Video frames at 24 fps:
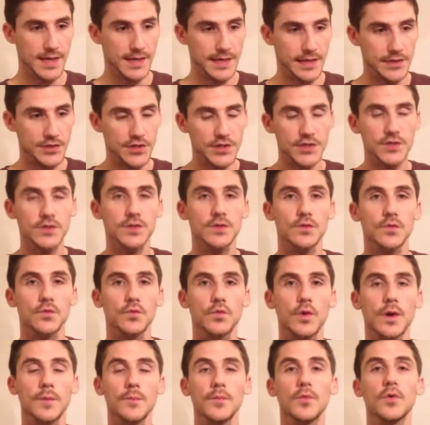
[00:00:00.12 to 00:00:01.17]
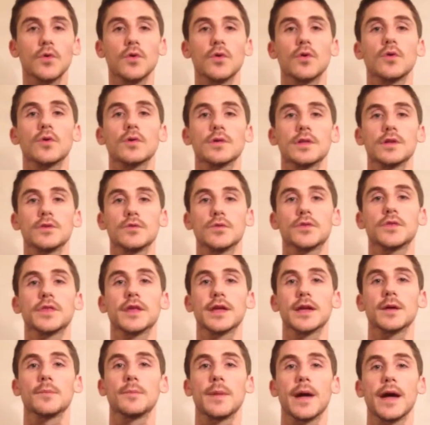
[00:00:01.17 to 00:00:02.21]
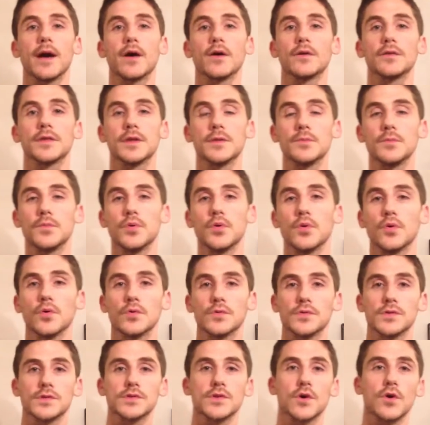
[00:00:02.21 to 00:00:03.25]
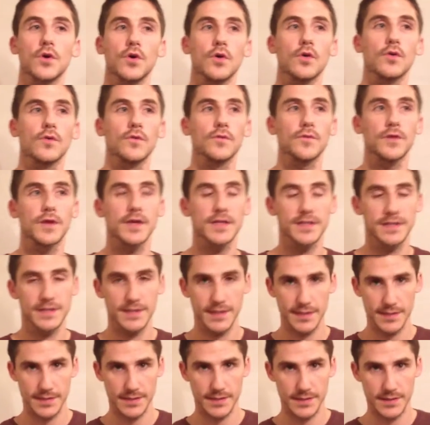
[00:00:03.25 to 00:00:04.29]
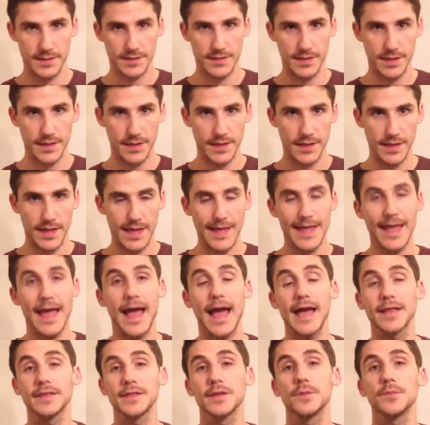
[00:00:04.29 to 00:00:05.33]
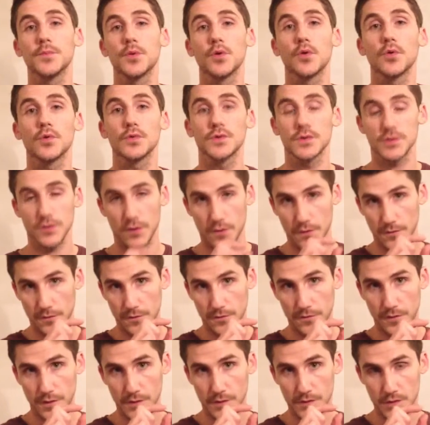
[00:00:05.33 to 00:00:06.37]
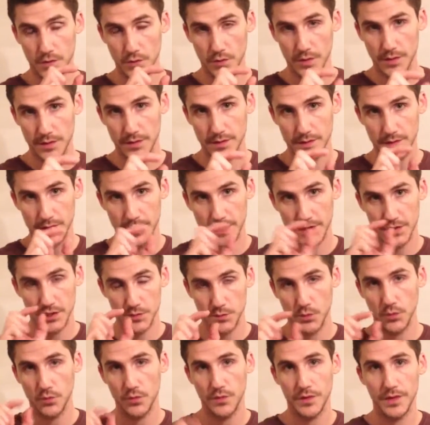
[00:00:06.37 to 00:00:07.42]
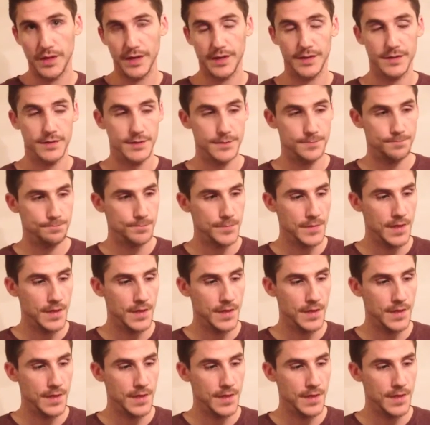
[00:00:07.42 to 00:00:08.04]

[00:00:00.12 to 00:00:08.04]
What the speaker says: Now, just one more little thing about the importance of consistency and the importance of doing these small things.